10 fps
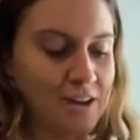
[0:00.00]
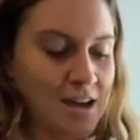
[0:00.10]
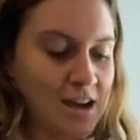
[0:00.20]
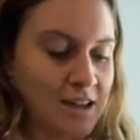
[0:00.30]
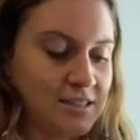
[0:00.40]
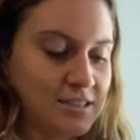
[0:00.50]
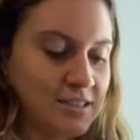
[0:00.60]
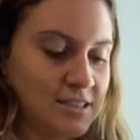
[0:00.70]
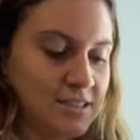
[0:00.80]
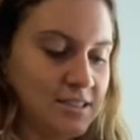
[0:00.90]
got
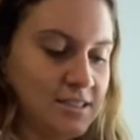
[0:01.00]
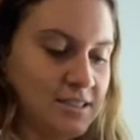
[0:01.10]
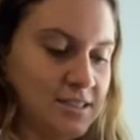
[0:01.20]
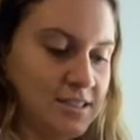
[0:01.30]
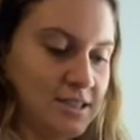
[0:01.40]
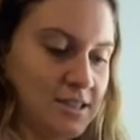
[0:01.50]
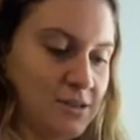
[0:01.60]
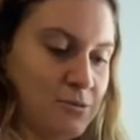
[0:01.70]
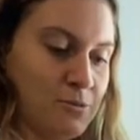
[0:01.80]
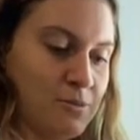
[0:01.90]

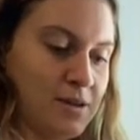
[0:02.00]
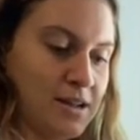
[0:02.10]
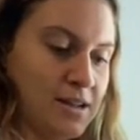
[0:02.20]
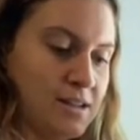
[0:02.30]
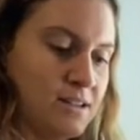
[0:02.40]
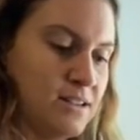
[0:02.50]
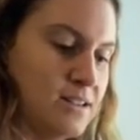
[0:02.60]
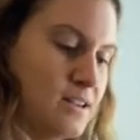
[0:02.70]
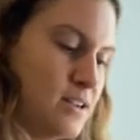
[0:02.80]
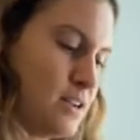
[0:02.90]
our one.
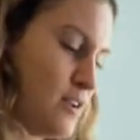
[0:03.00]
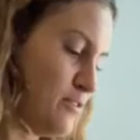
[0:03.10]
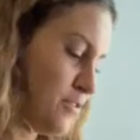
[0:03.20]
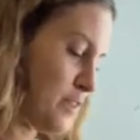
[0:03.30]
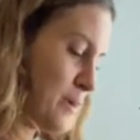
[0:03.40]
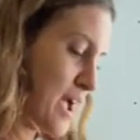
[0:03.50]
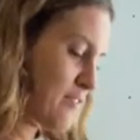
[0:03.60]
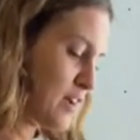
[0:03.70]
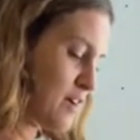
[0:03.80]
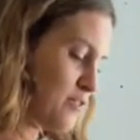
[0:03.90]
Hopefully we
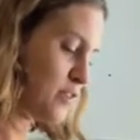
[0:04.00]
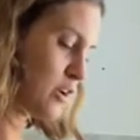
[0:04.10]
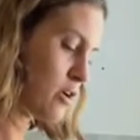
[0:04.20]
have enough. You can